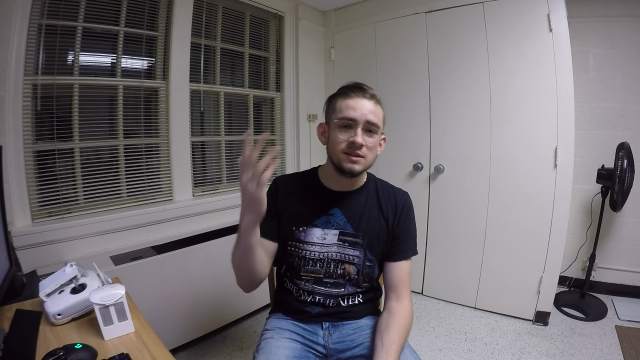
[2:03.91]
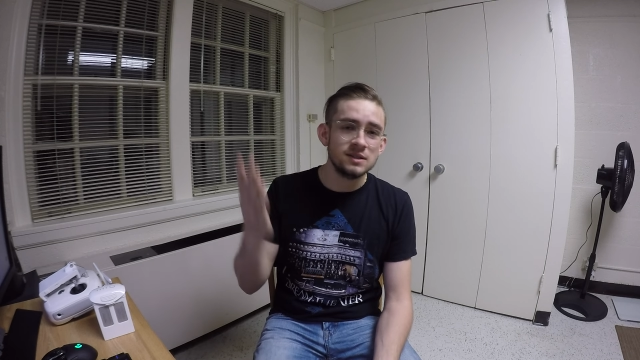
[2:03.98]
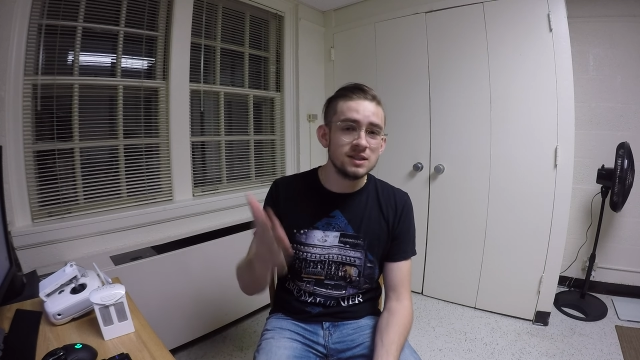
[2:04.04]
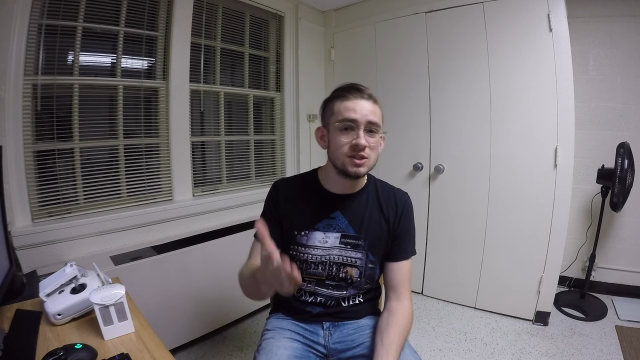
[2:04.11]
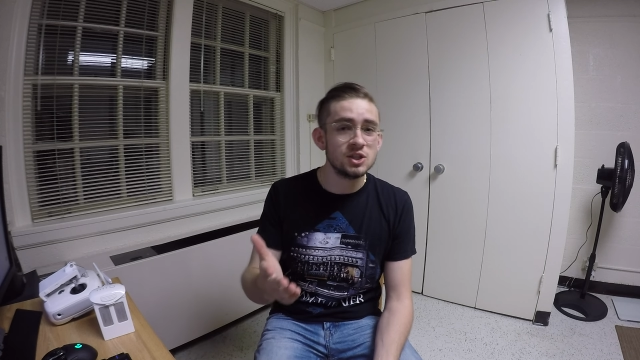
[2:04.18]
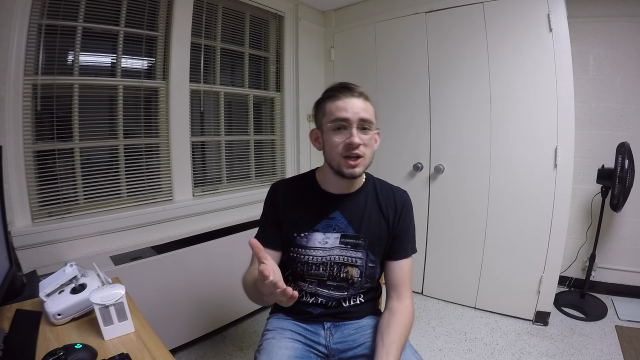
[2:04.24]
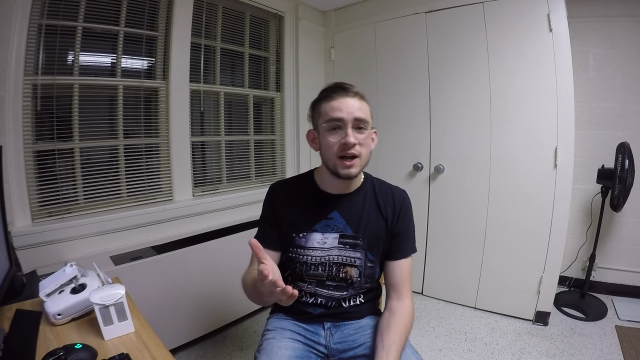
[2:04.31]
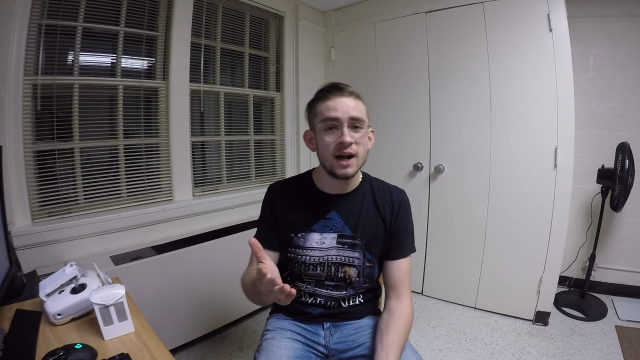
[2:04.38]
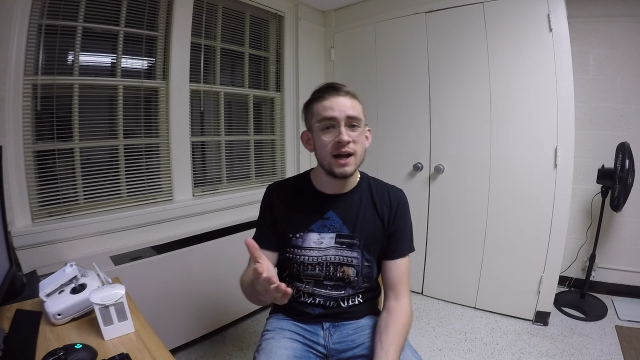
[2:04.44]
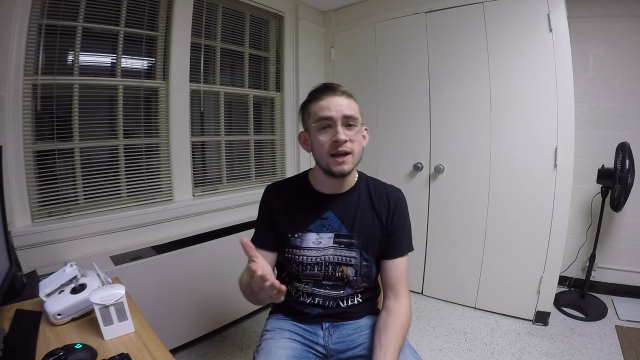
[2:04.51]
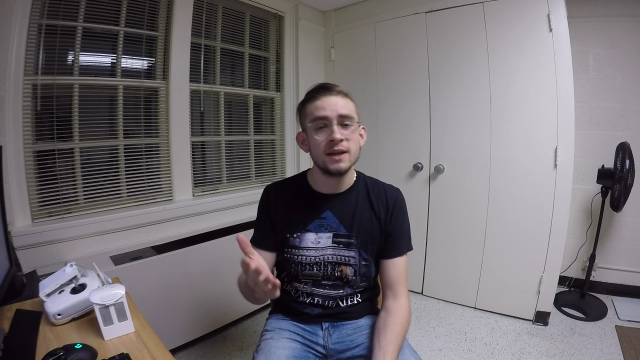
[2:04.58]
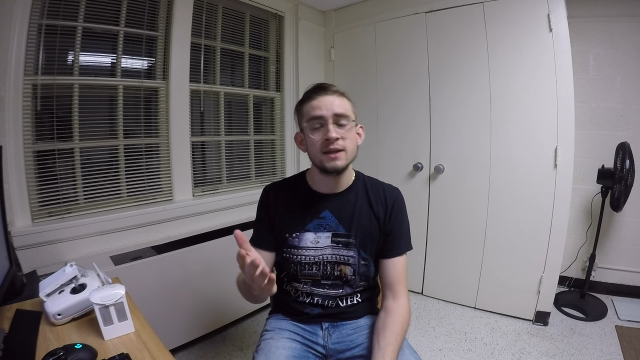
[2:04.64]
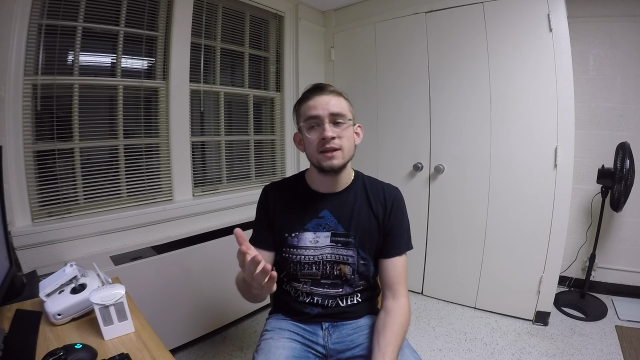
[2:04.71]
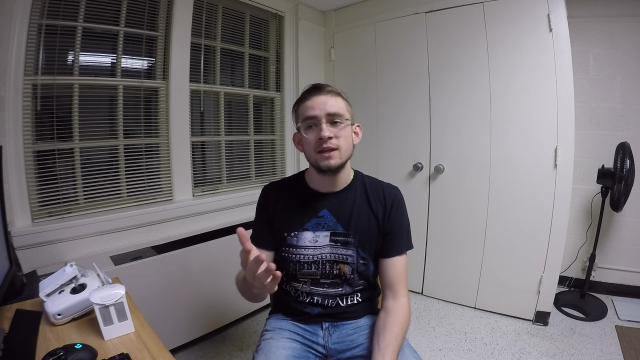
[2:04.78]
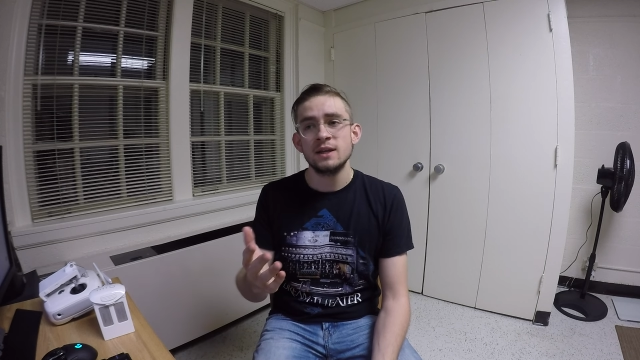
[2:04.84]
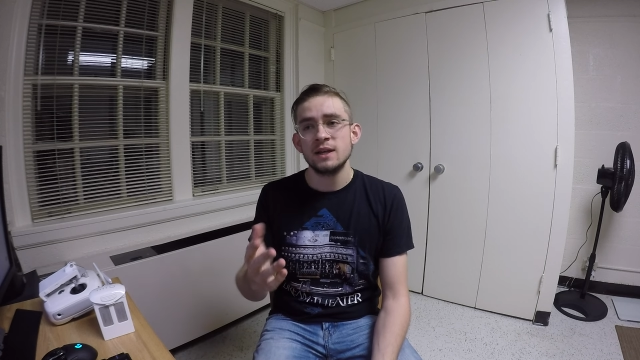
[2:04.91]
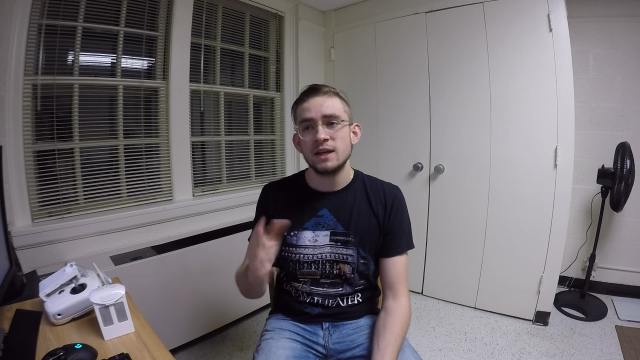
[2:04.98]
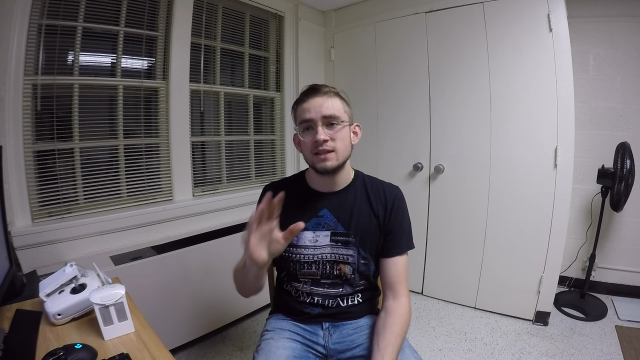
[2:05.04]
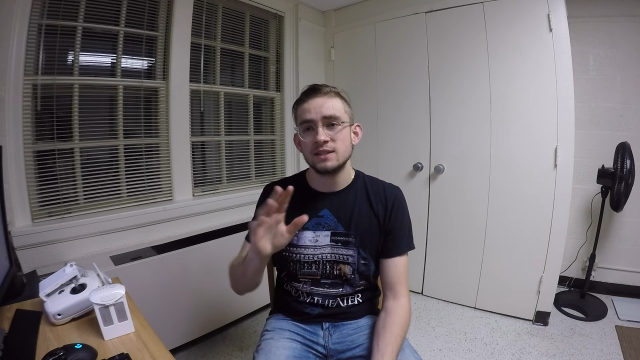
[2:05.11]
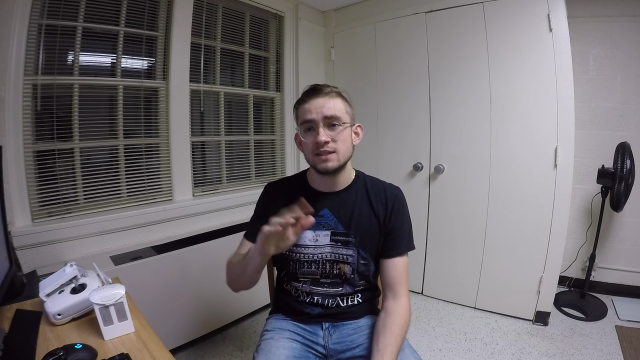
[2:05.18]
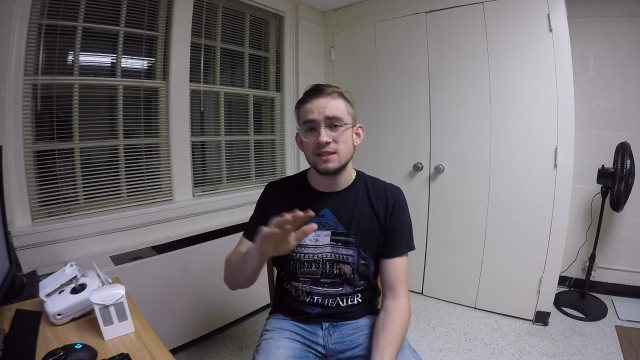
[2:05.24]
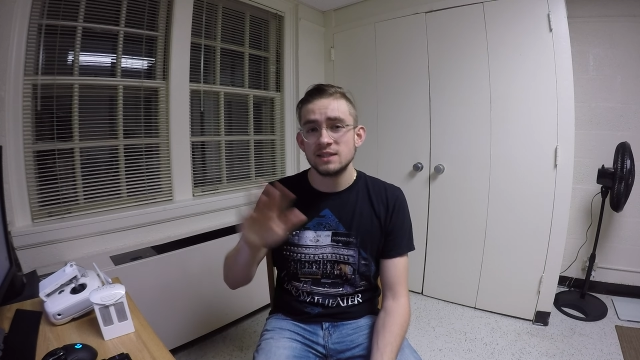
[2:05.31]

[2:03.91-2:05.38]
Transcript: DJI as a